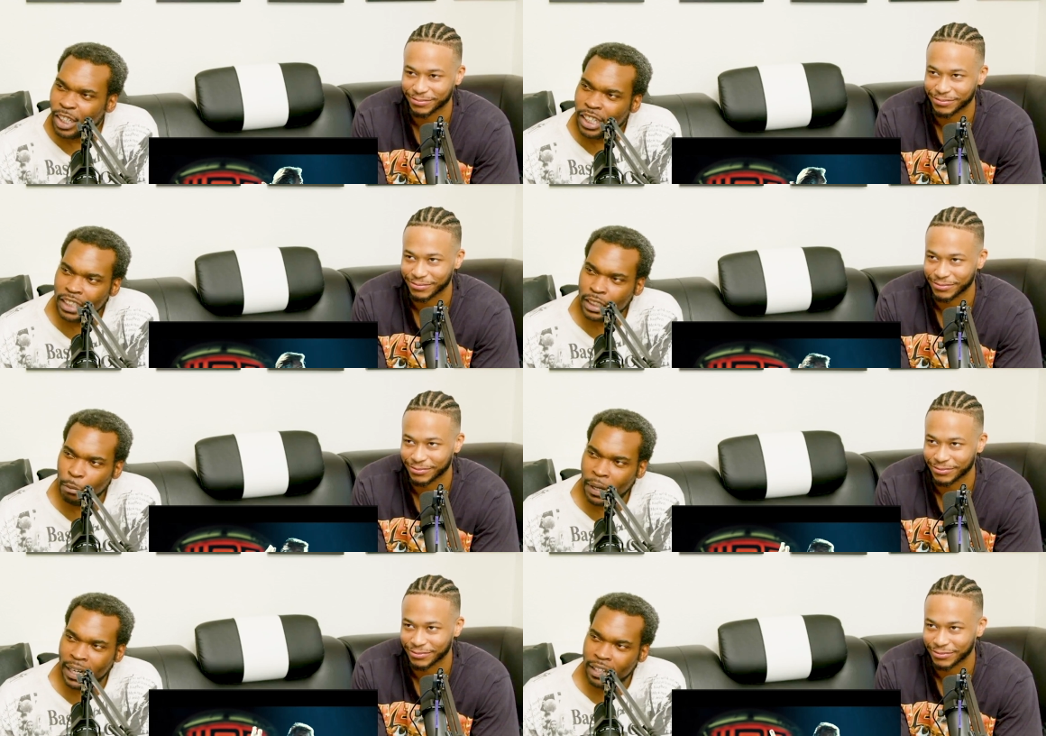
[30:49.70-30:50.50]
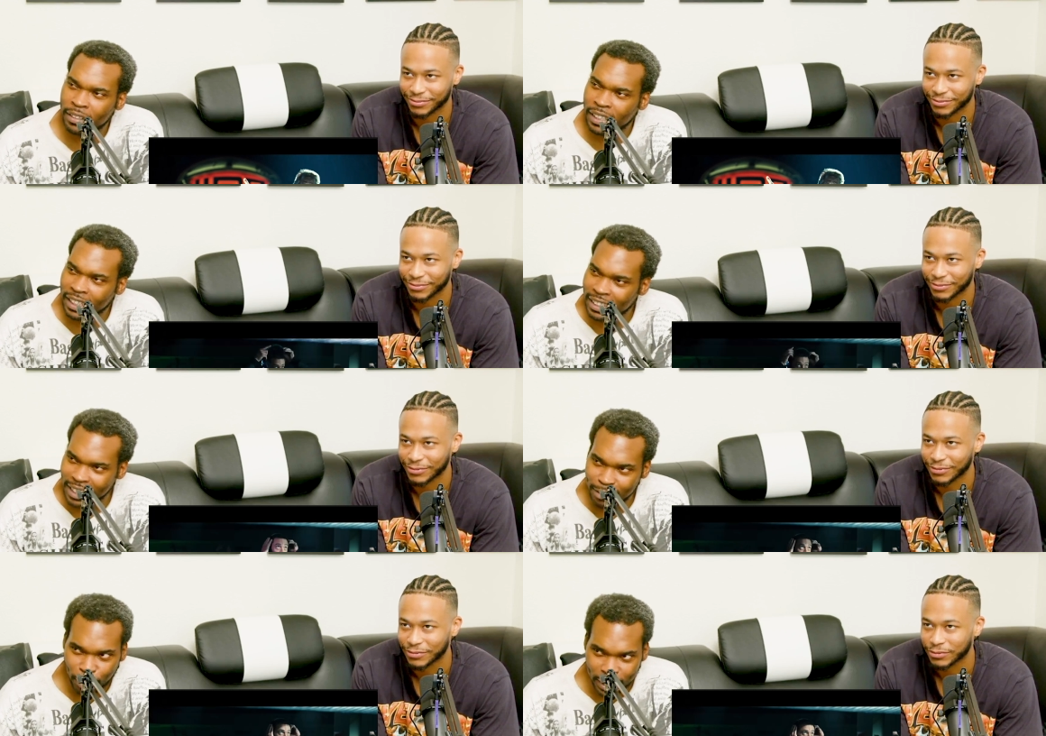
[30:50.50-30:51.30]
Speaker 1: He's somebody else then, because
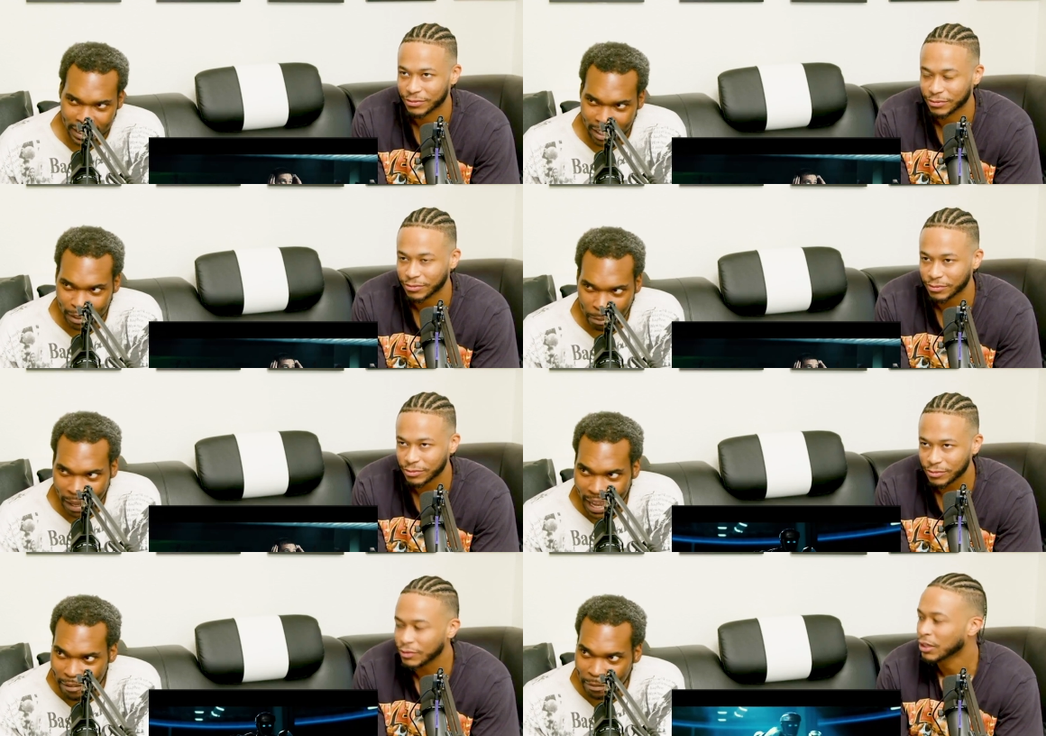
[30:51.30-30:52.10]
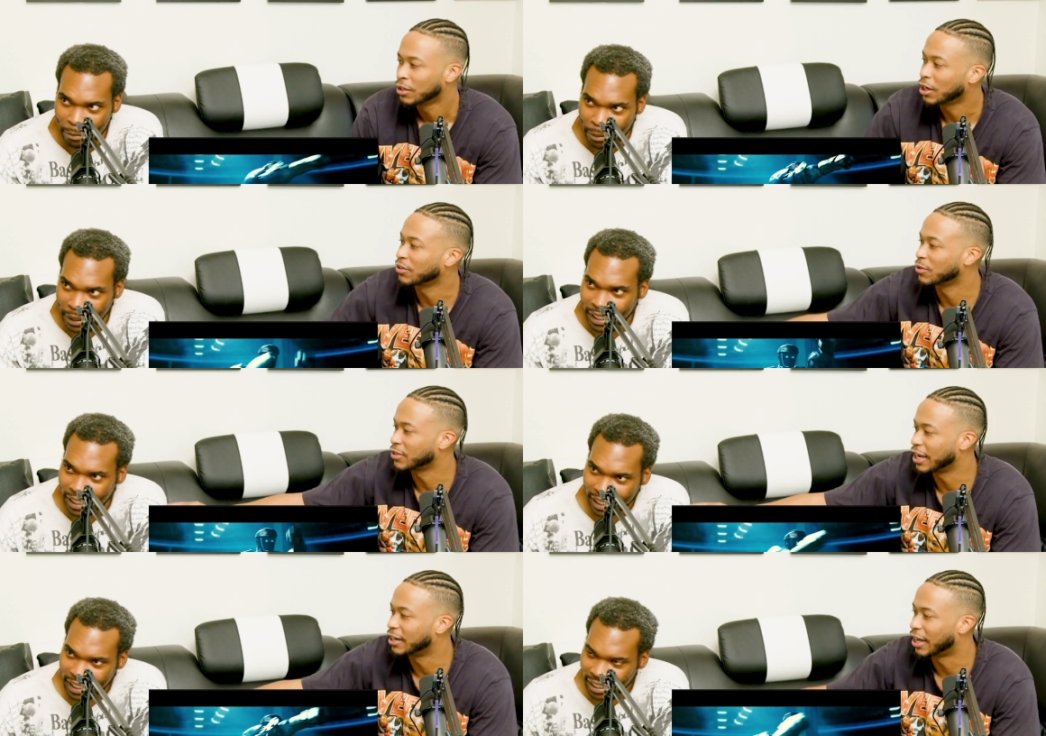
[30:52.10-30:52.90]
his voice sounds mad familiar. That's what I'm
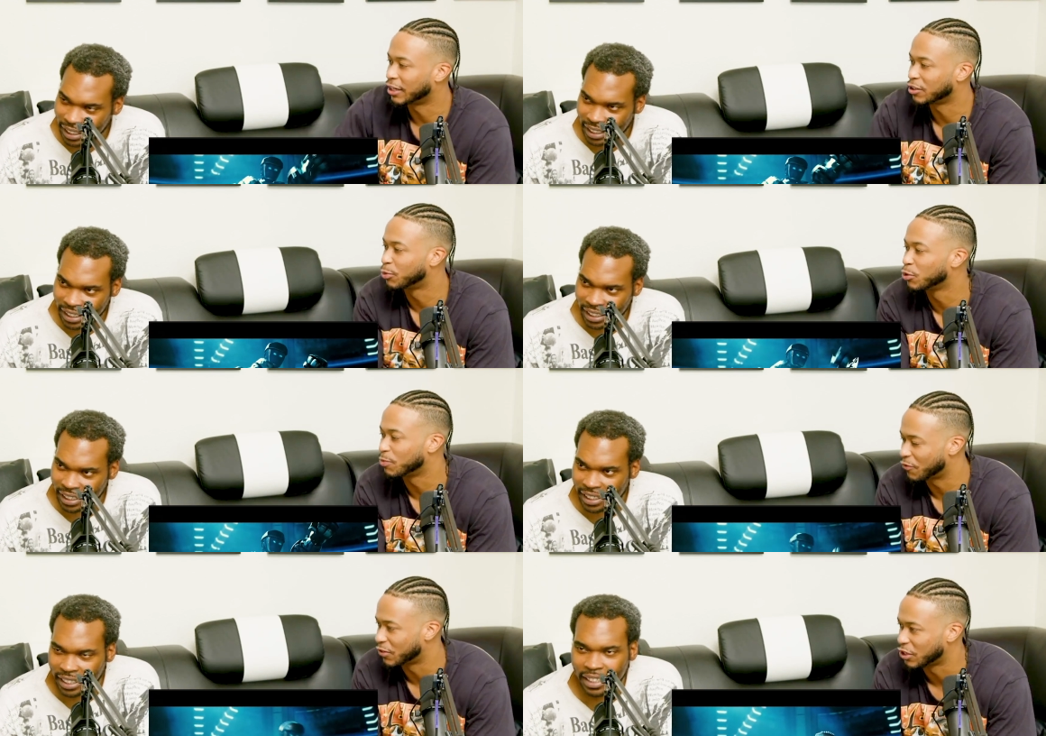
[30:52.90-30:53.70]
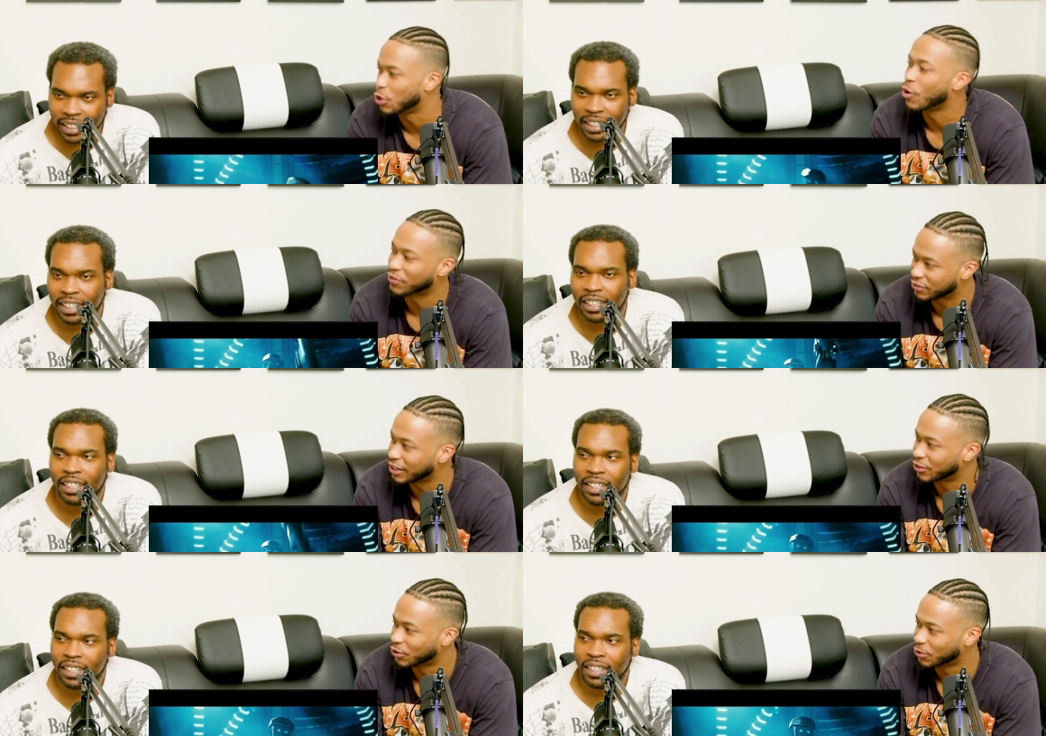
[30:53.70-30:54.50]
saying, like, because Bruce Buffer's a
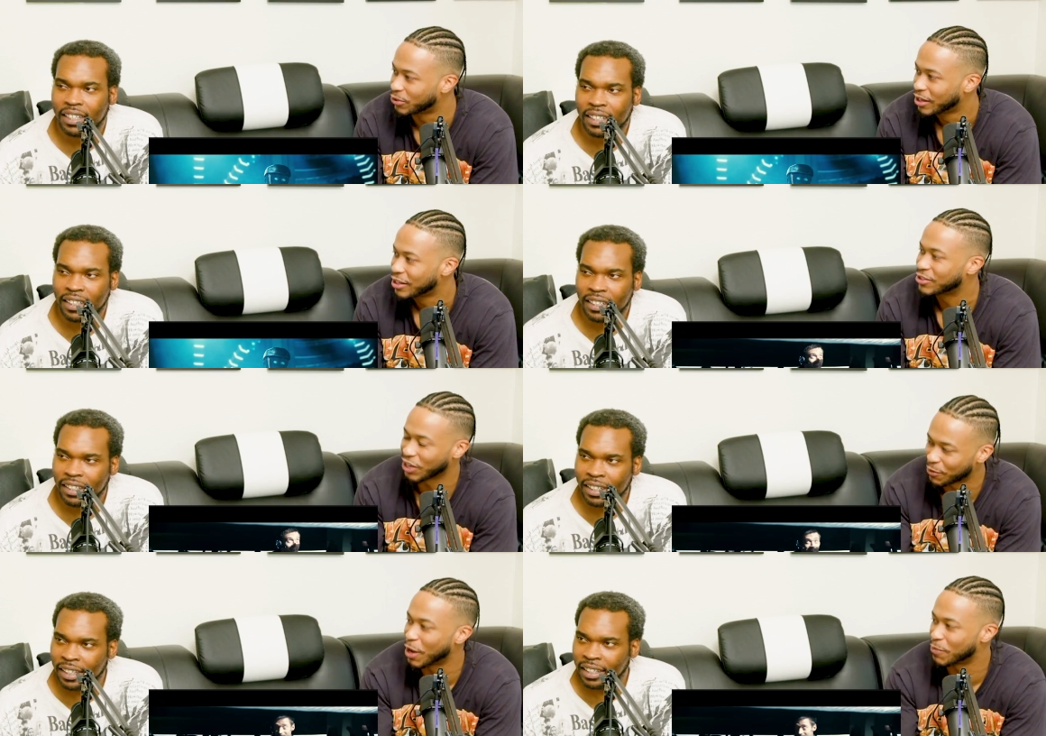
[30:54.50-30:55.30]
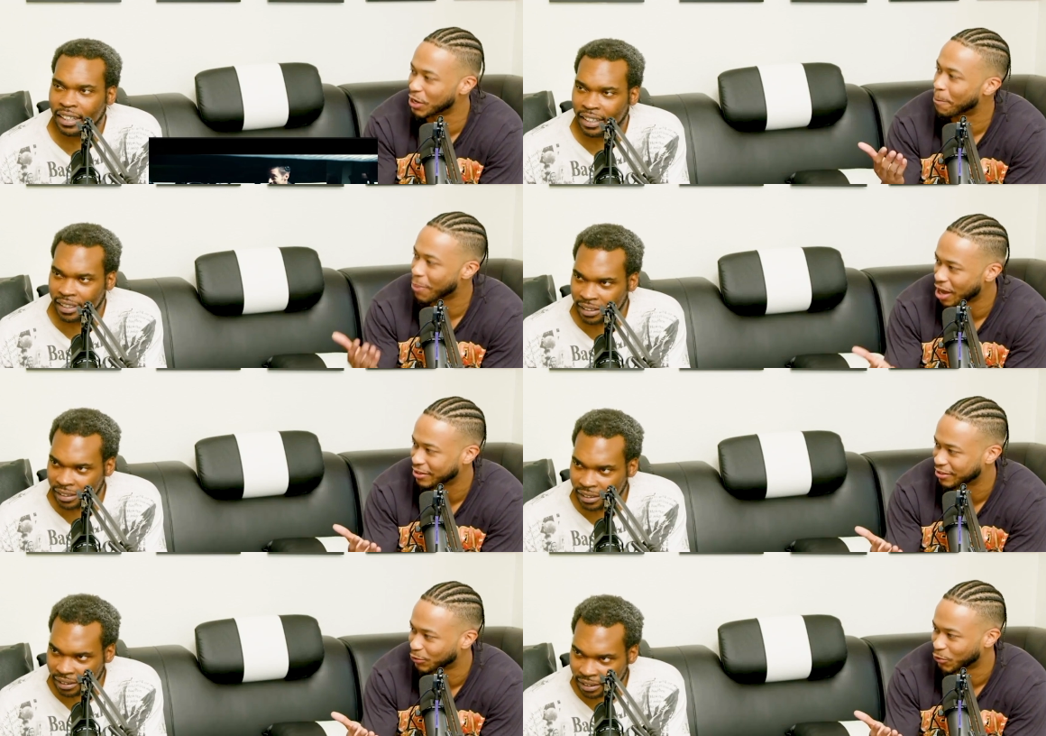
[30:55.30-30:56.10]
UFC dude, so he might be the
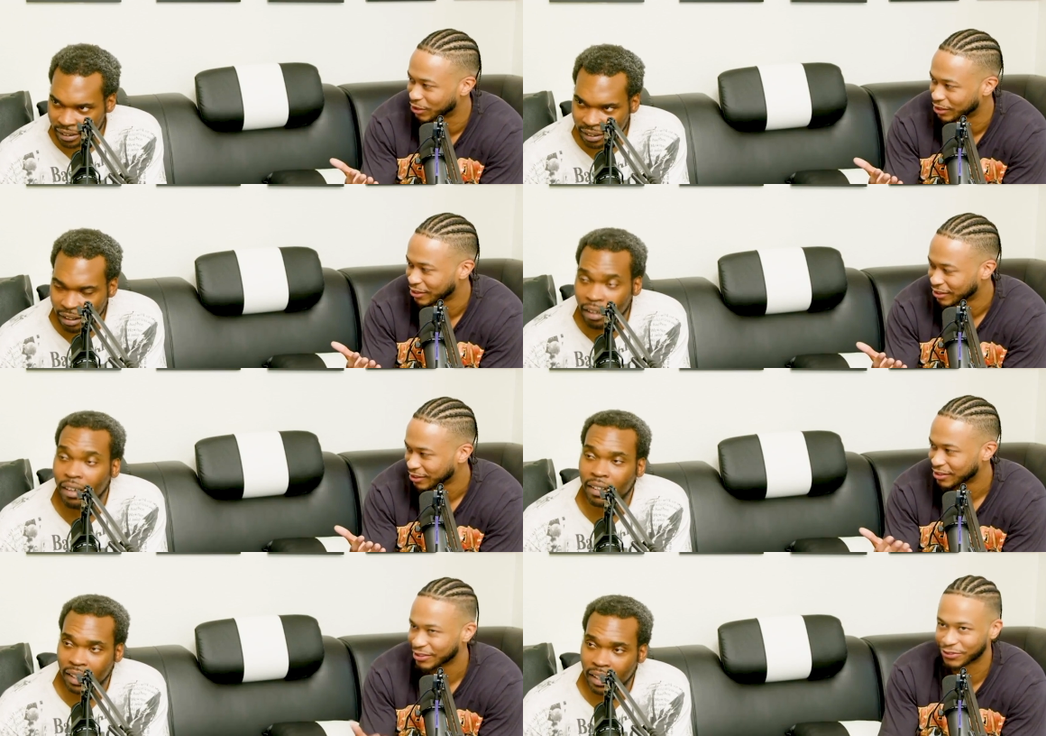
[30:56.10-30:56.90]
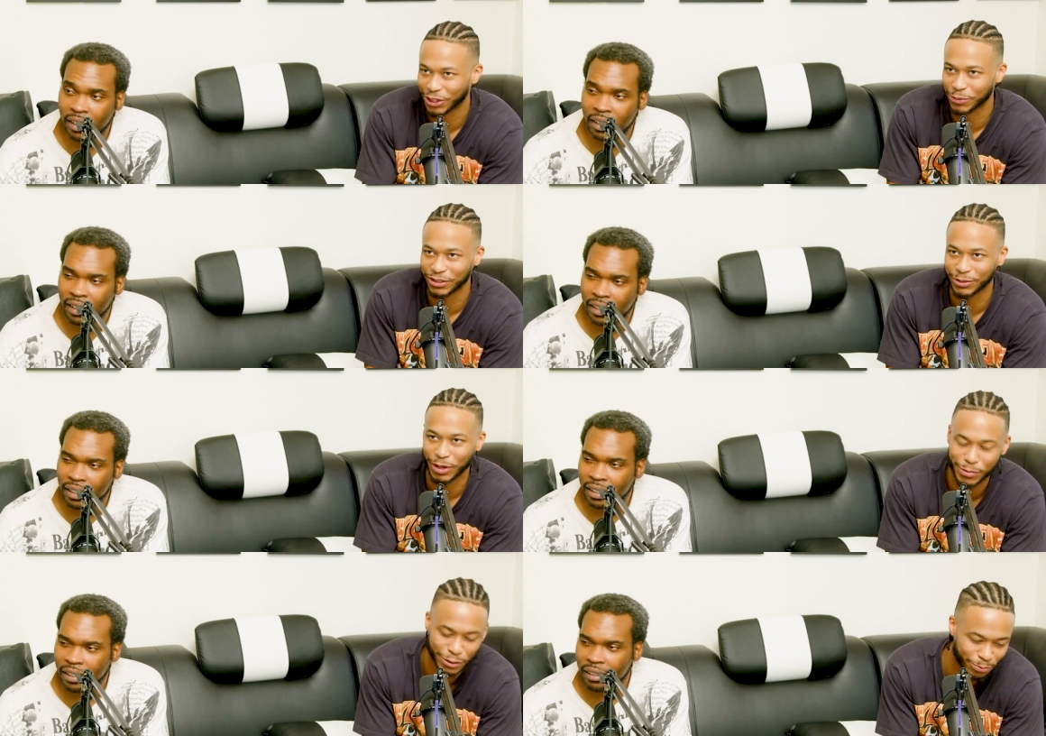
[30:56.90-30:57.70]
boxing one. Oh, okay. You feel me? He might
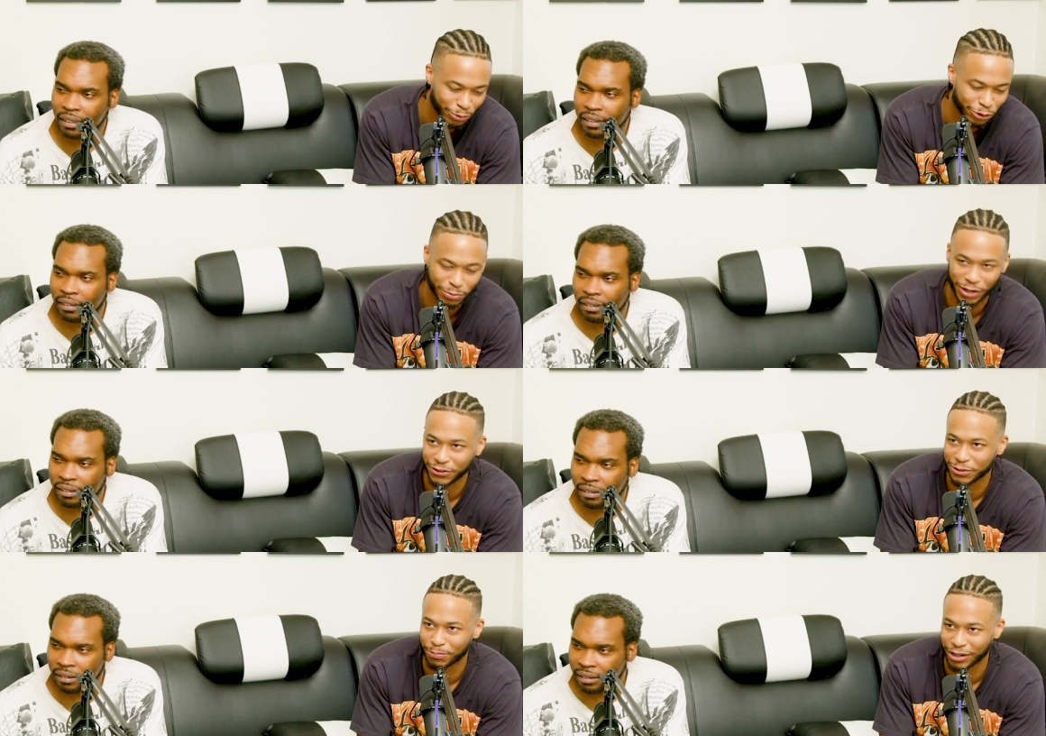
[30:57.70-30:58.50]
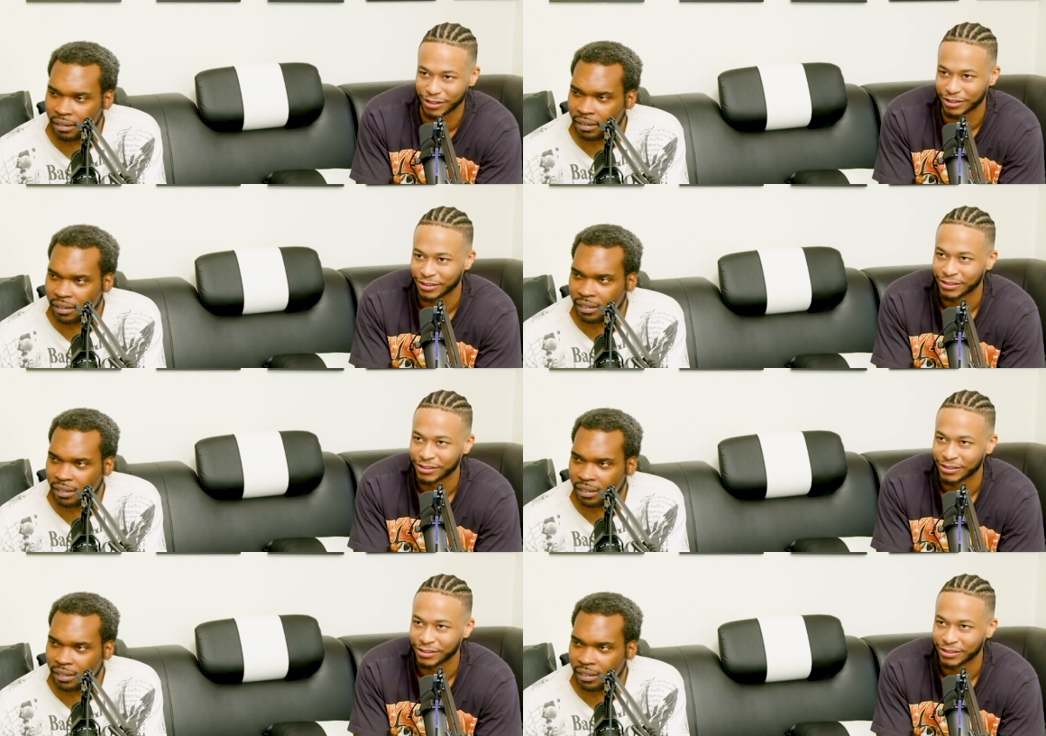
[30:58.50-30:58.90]
be Bruce Buffer's brother.